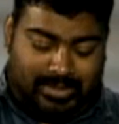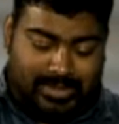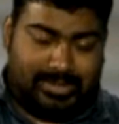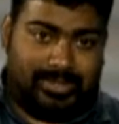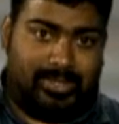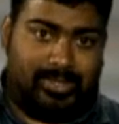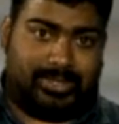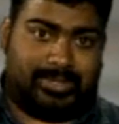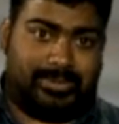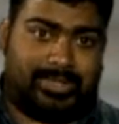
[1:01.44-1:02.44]
Now these two
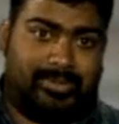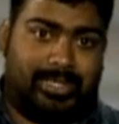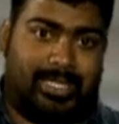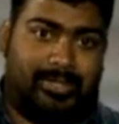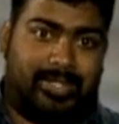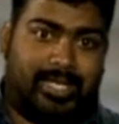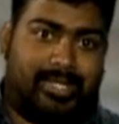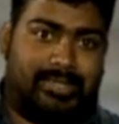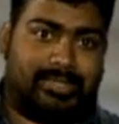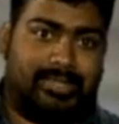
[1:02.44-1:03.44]
hooks also allow the
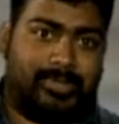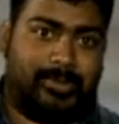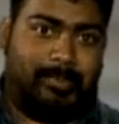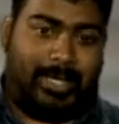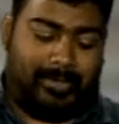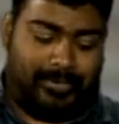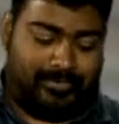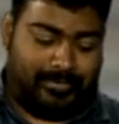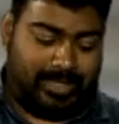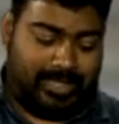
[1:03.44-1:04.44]
case to draw power
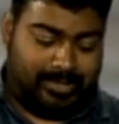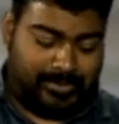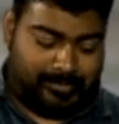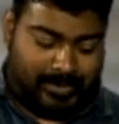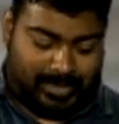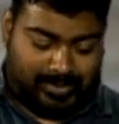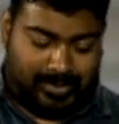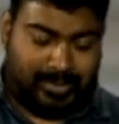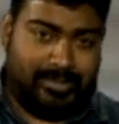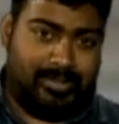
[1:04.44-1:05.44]
from the Kindle's
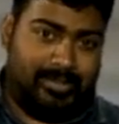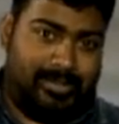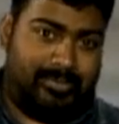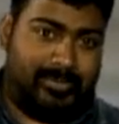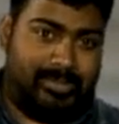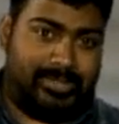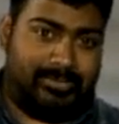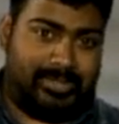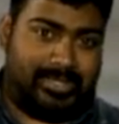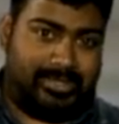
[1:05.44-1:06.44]
battery. And why would
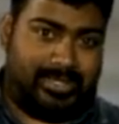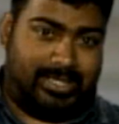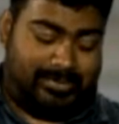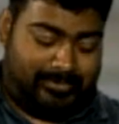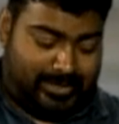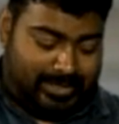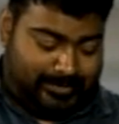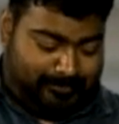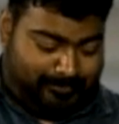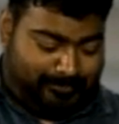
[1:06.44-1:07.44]
you want to do that?
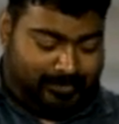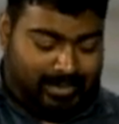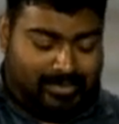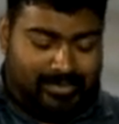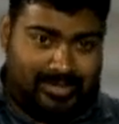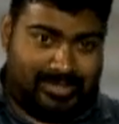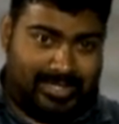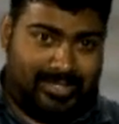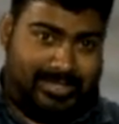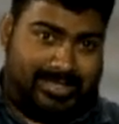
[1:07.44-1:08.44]
Well, there's
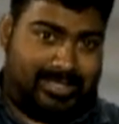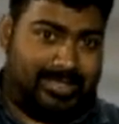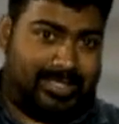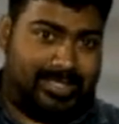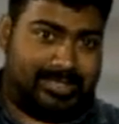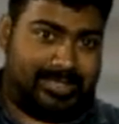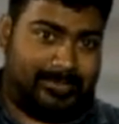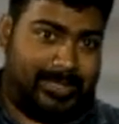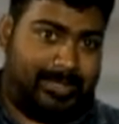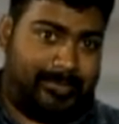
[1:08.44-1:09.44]
a light in the case as
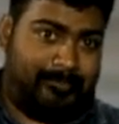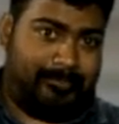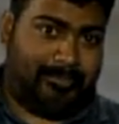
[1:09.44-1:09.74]
well.